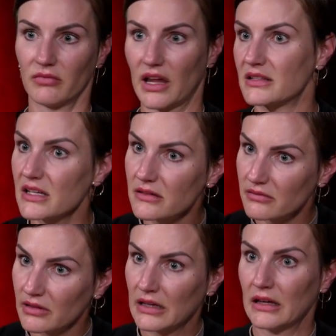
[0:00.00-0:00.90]
That's
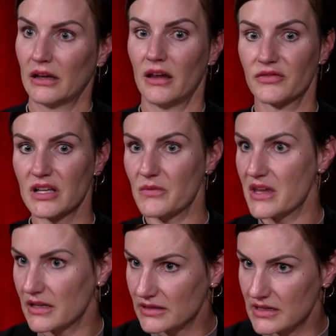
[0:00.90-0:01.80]
it. If
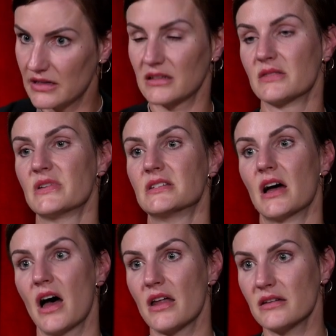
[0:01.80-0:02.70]
something is needing to be
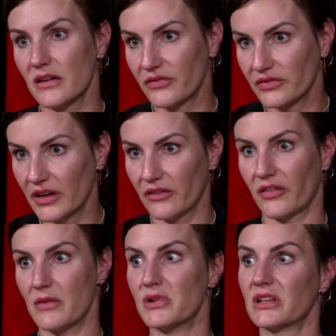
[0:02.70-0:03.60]
done, if,
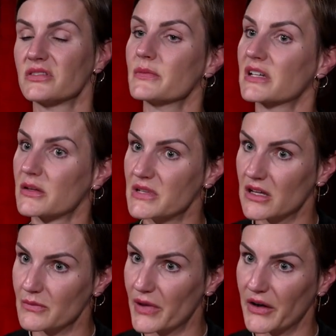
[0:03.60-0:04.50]
if I believe something could be
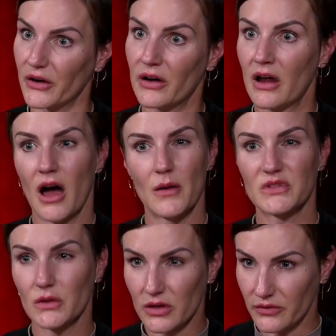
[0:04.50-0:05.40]
done better,
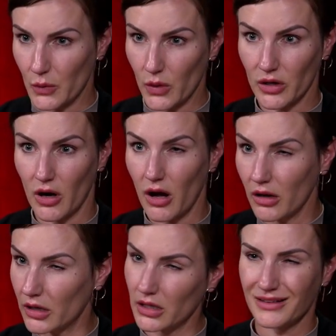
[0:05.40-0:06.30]
I'm sort of a
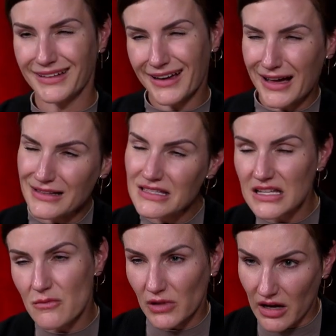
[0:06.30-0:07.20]
workaholic on
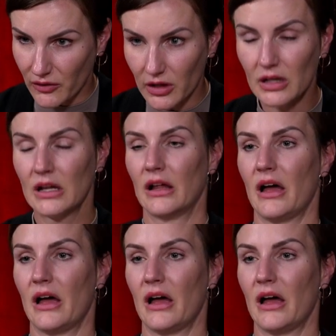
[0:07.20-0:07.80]
some level.